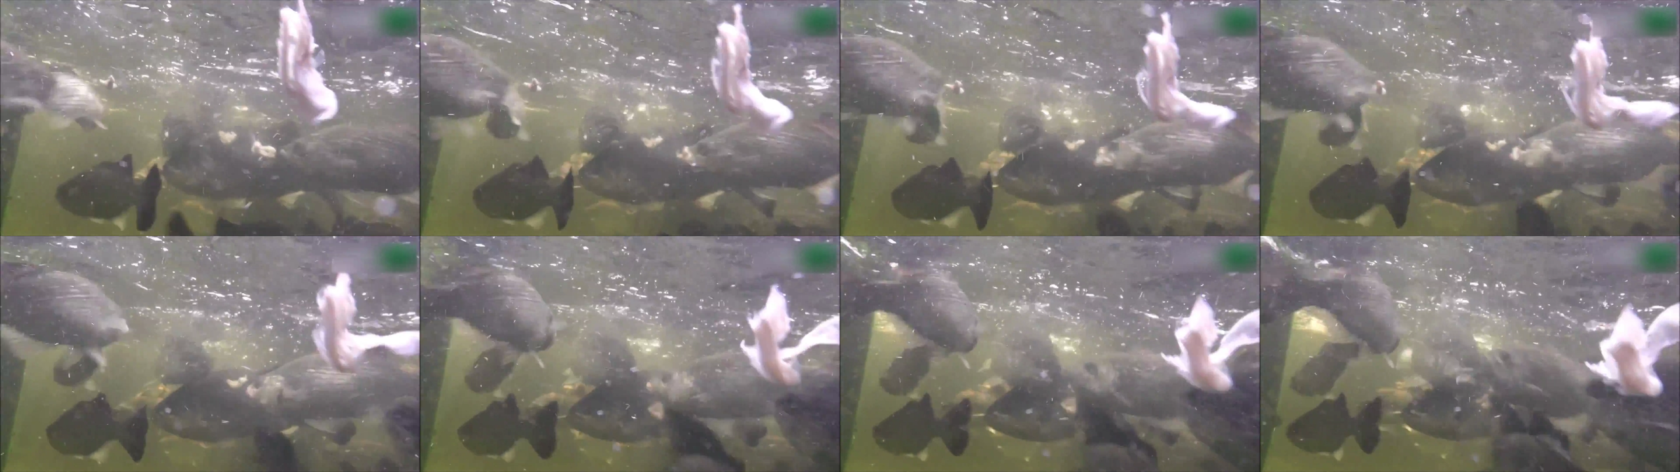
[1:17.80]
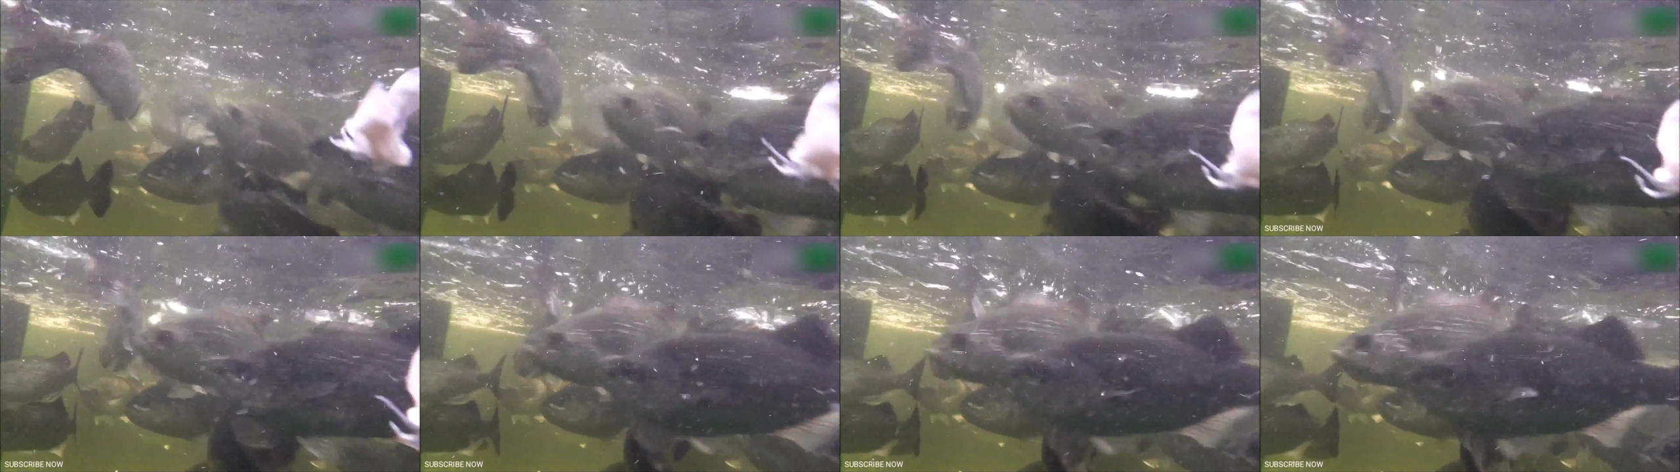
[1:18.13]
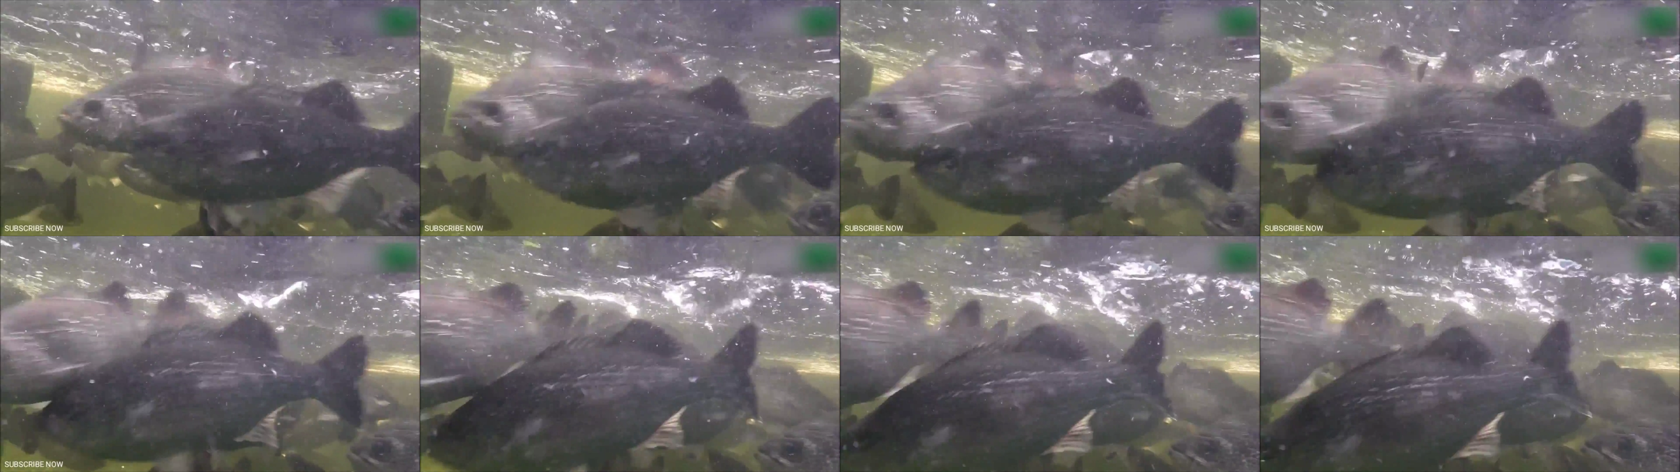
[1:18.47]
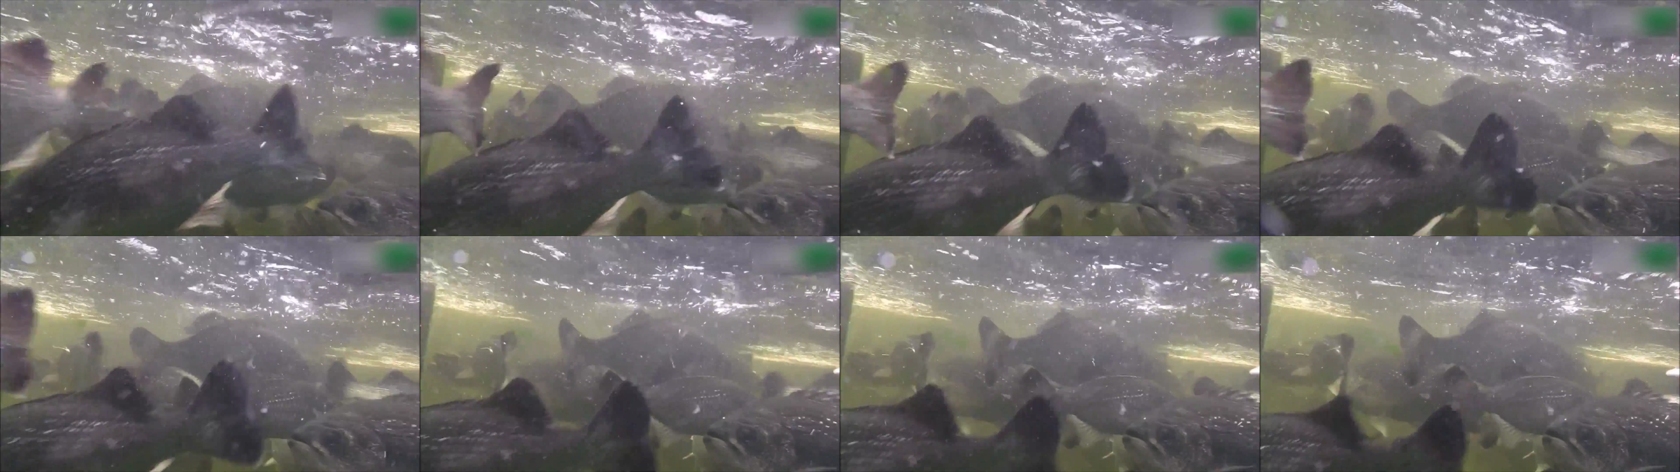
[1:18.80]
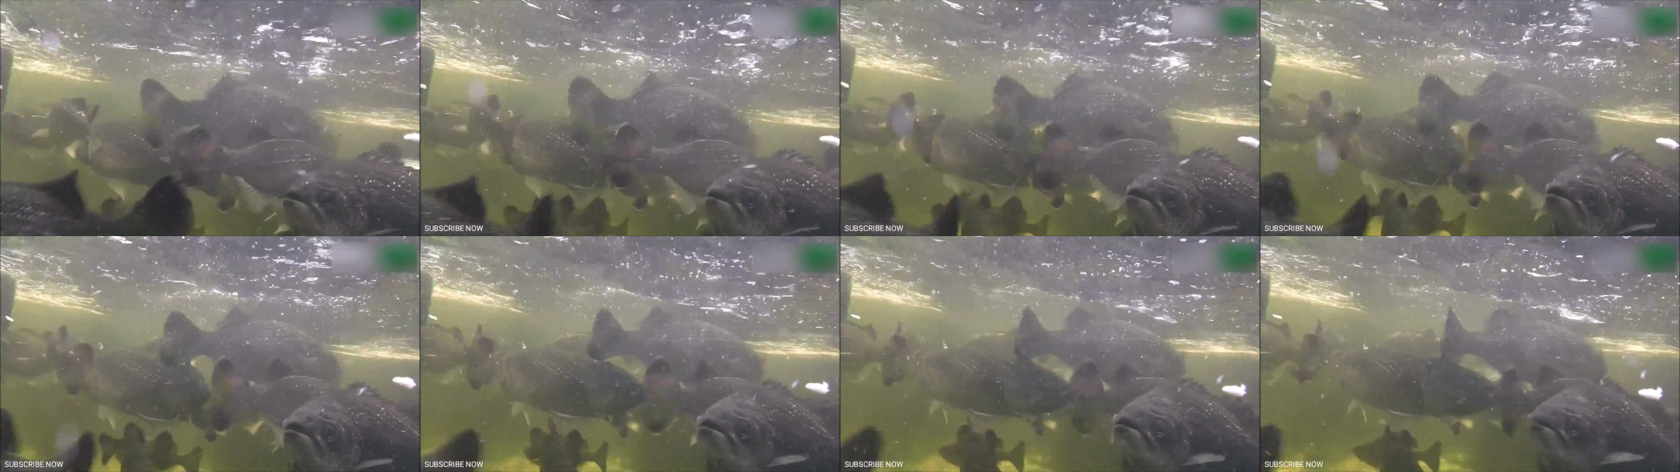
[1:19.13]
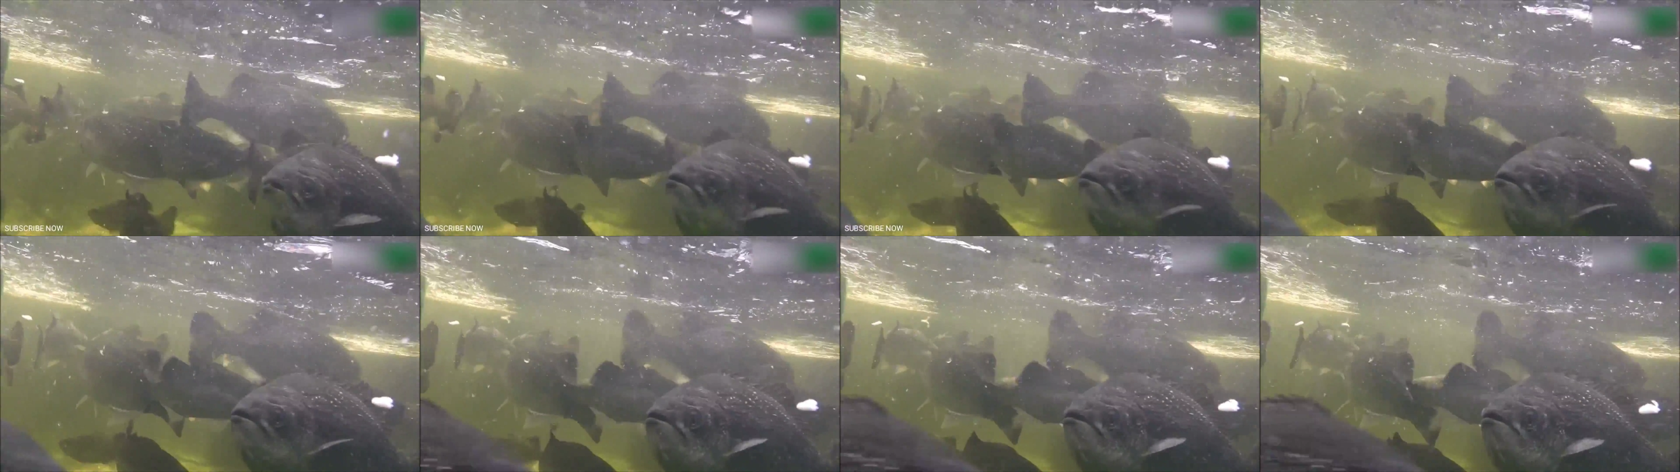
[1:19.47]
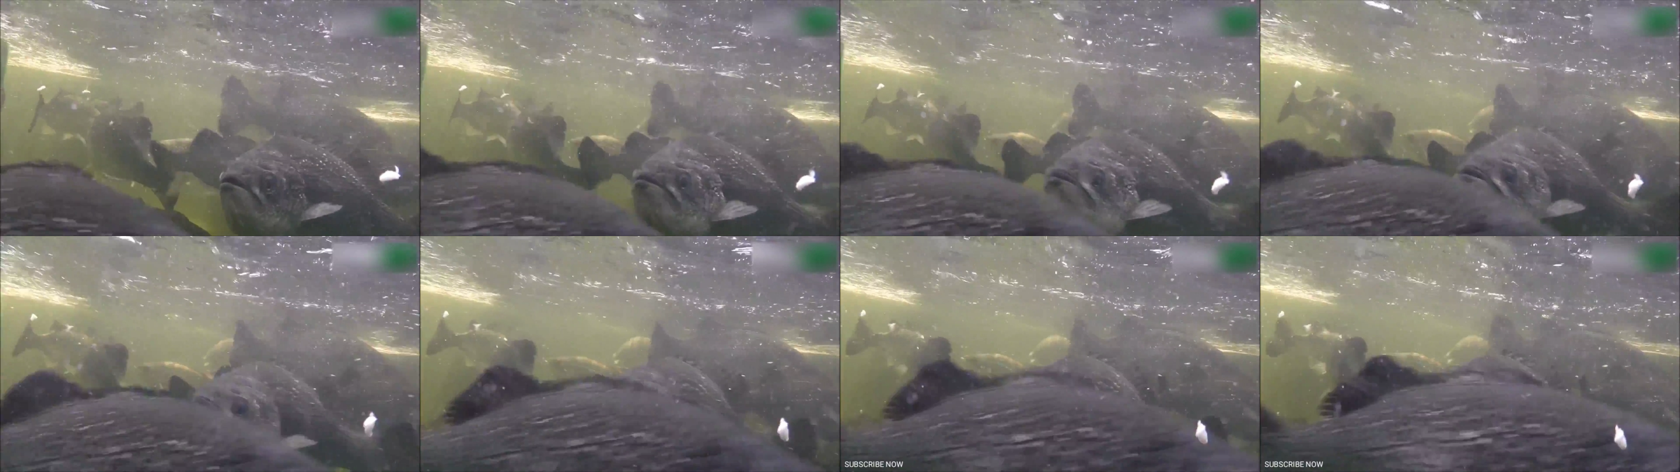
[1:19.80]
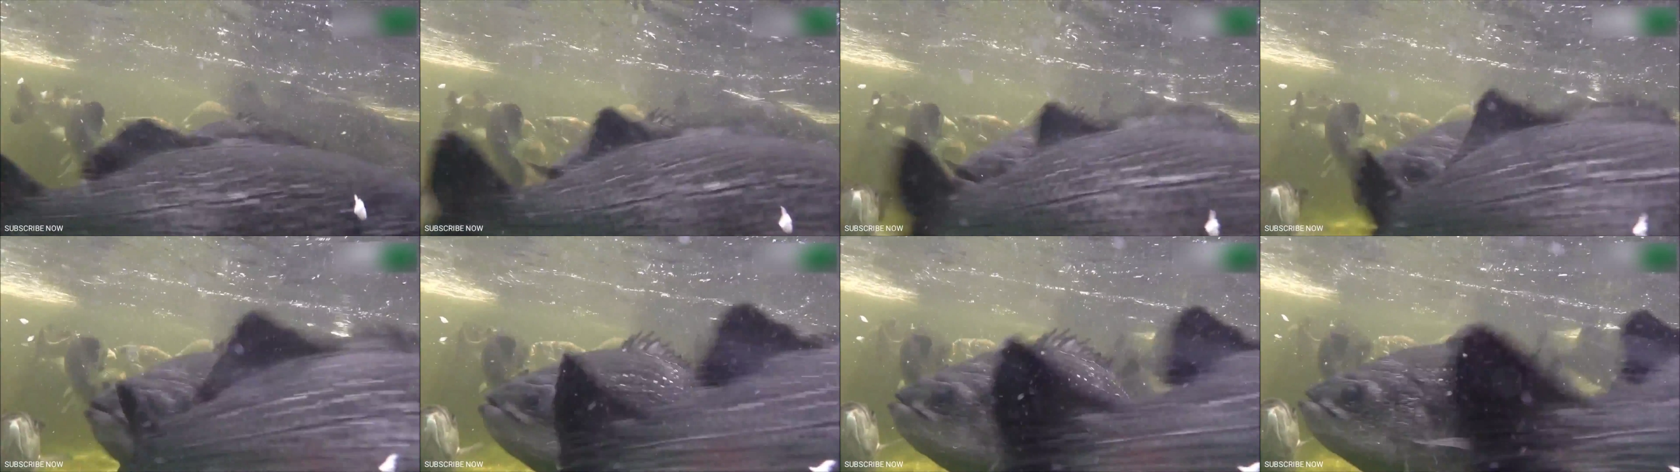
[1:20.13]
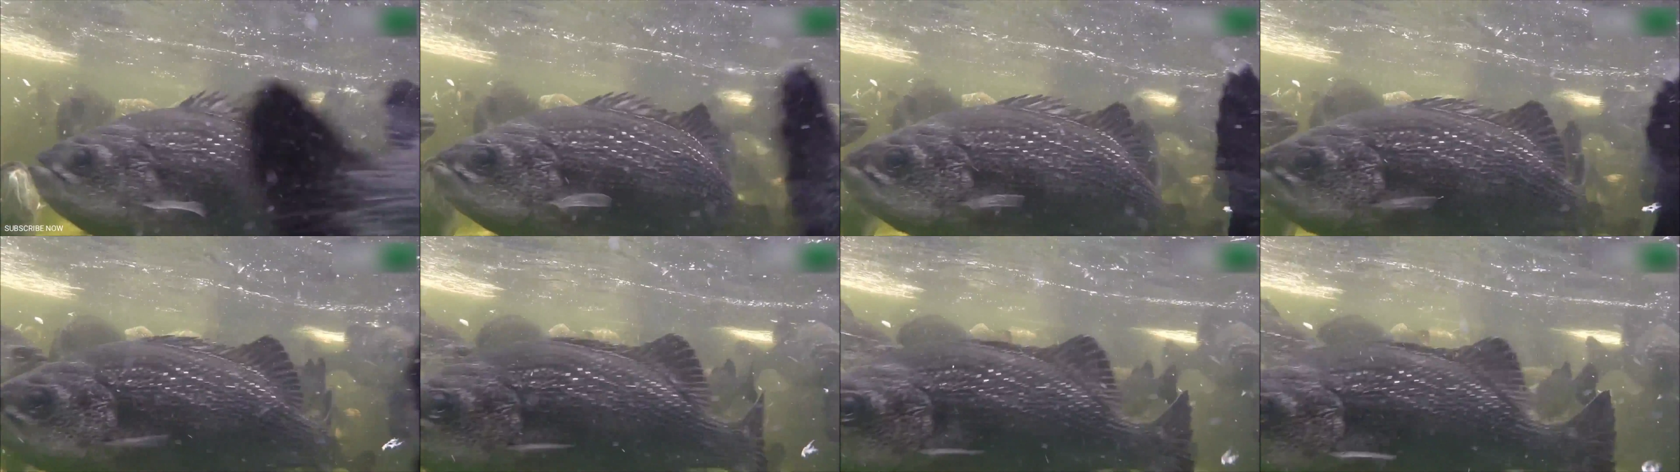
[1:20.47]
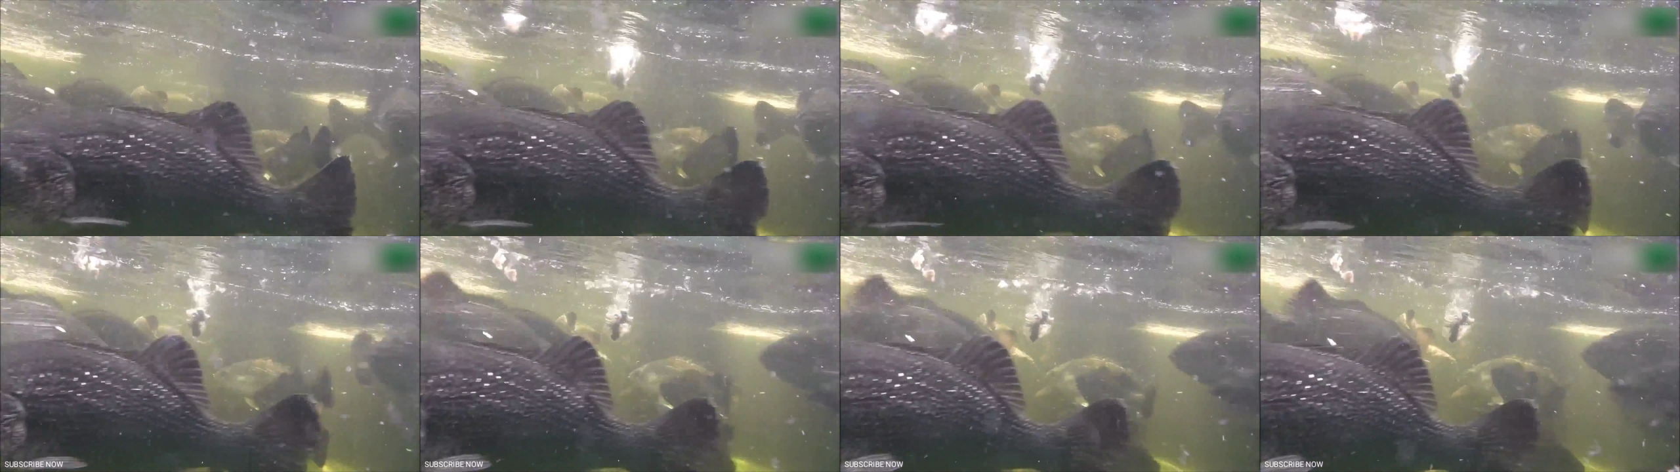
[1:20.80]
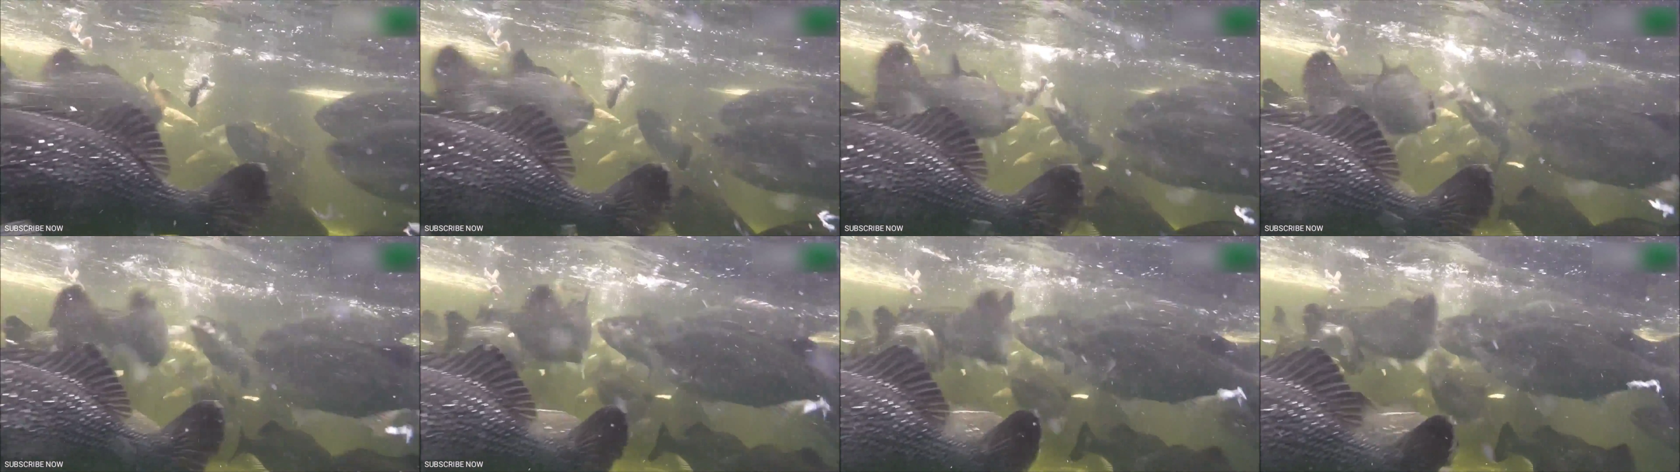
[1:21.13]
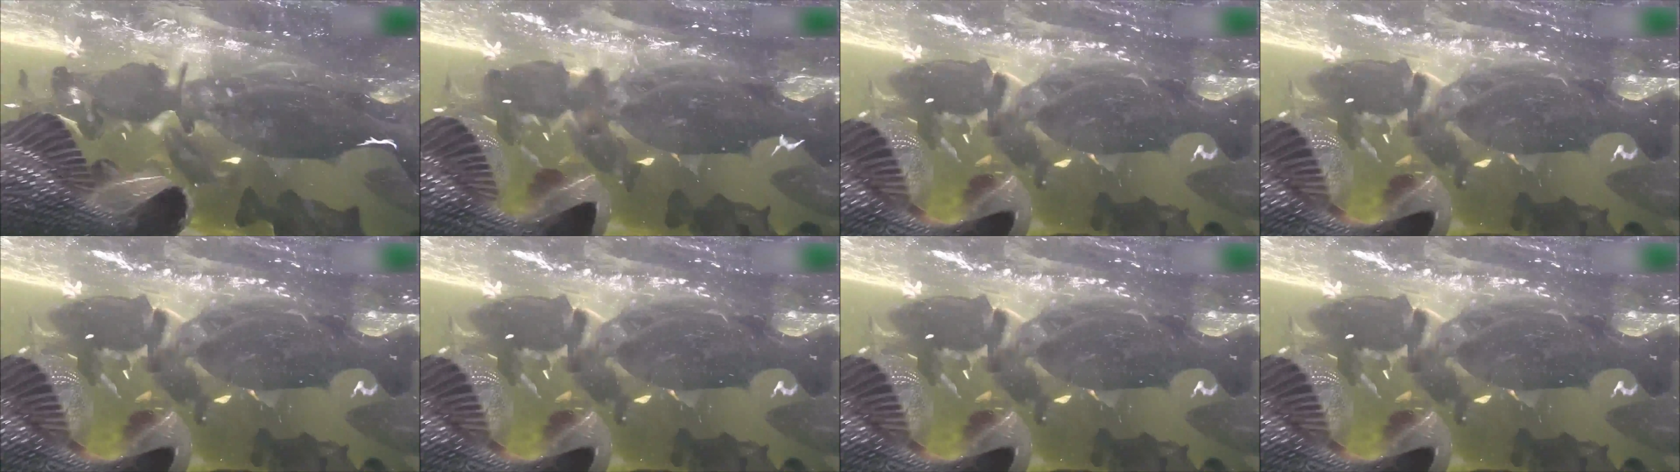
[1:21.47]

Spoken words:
Nobody's mouth can be seen.